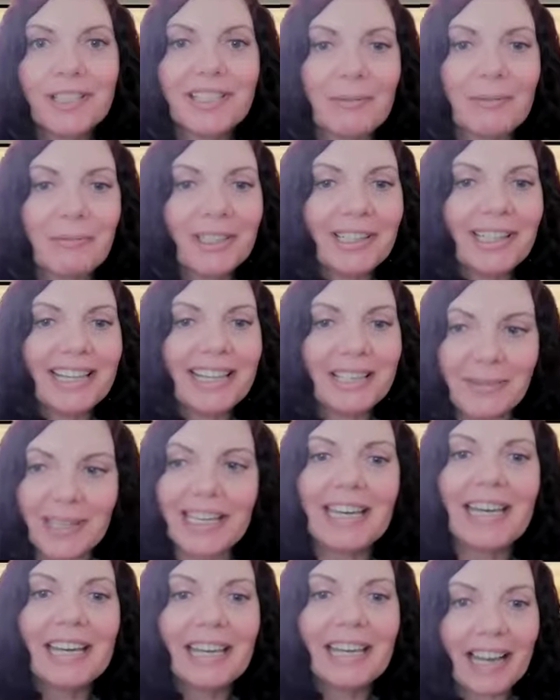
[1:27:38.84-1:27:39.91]
work with someone
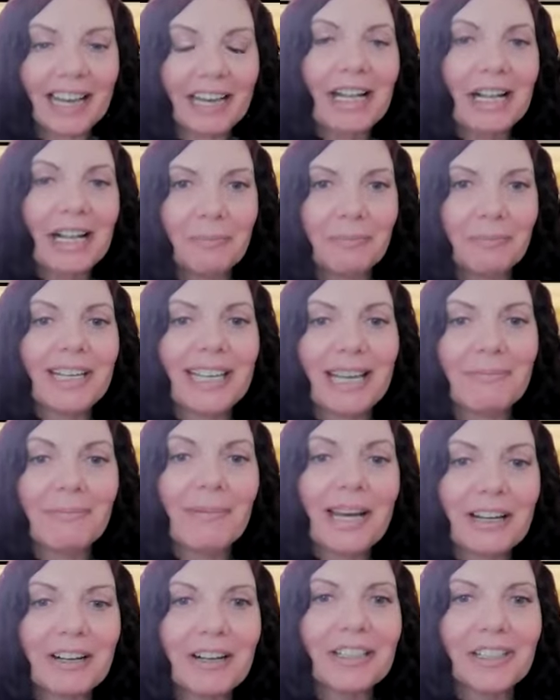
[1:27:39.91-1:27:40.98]
like me and I'll help you
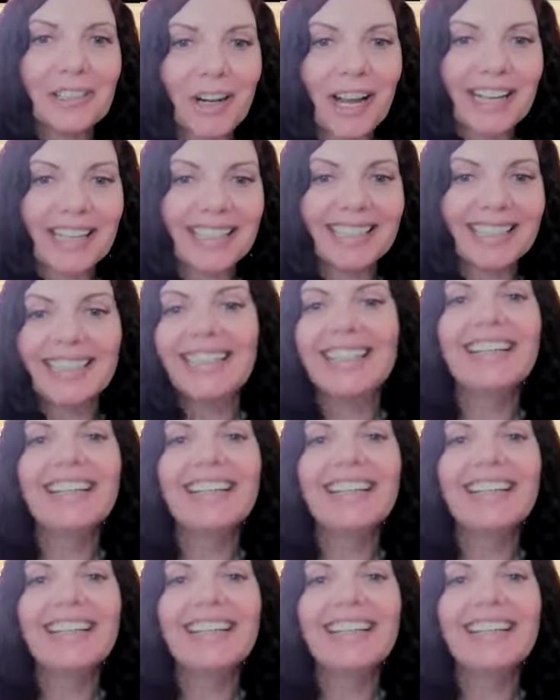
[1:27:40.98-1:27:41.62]
get back on track.